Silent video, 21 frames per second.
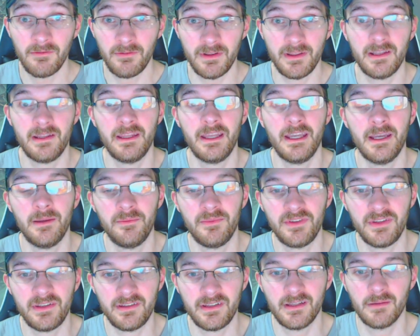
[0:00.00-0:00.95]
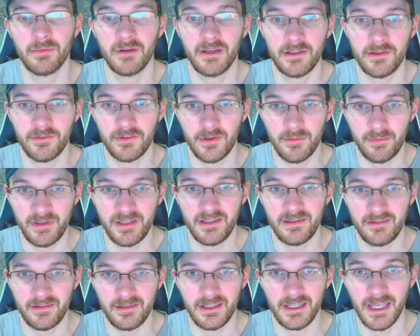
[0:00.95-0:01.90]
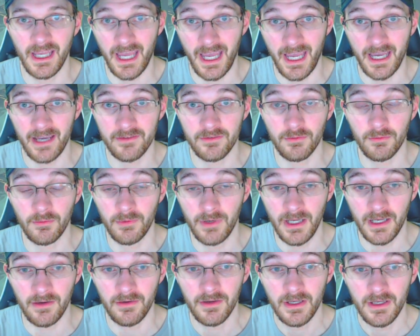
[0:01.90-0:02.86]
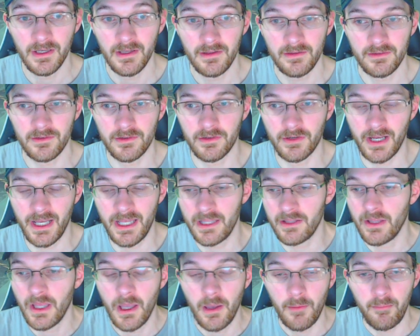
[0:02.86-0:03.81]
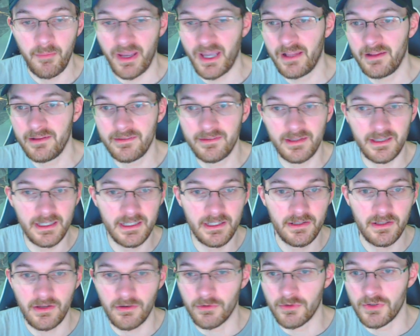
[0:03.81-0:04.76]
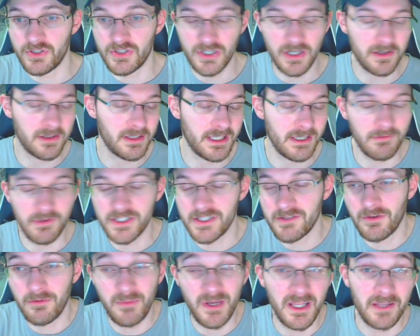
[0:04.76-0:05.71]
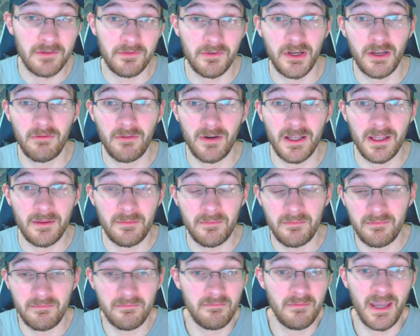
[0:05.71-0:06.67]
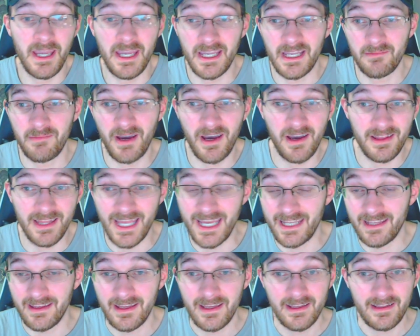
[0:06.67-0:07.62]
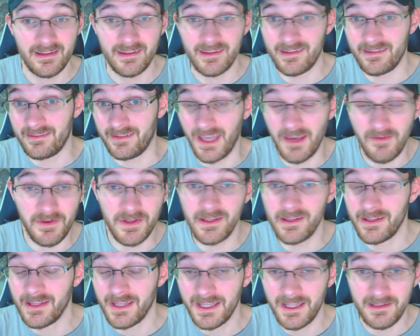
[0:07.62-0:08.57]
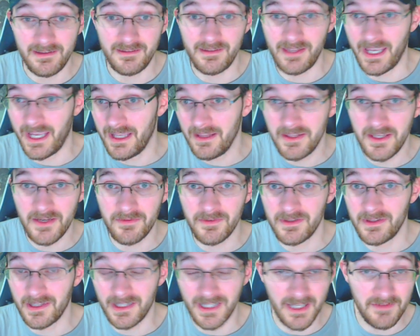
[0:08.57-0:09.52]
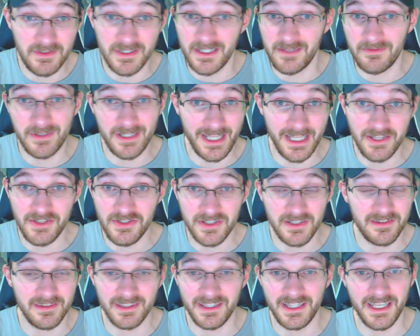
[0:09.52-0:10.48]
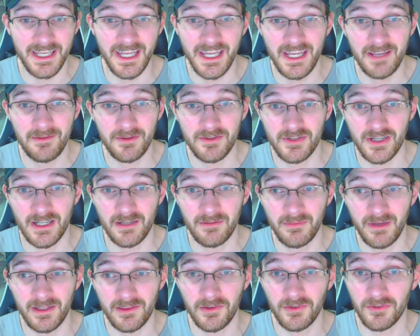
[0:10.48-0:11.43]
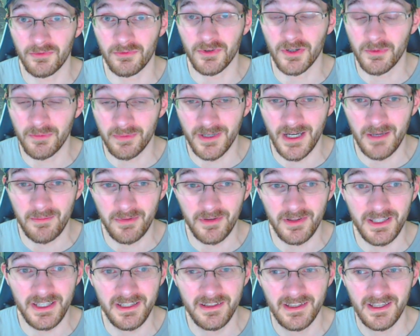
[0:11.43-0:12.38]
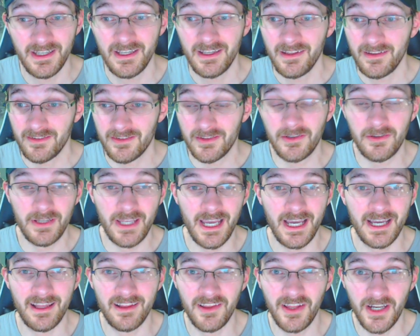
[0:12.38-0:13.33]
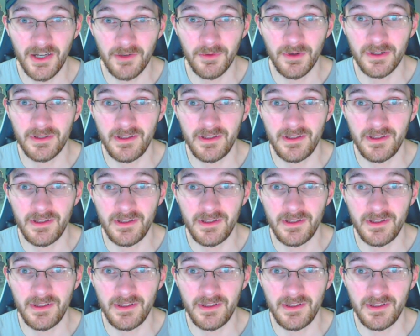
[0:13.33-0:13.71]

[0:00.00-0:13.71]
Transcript: within the M C C to bring those to P C as well. So they're kind of balancing or juggling, whichever metaphor you want to make, about like seven ten different, eleven different engines in the game to try to make those work properly. So yeah, a lot of work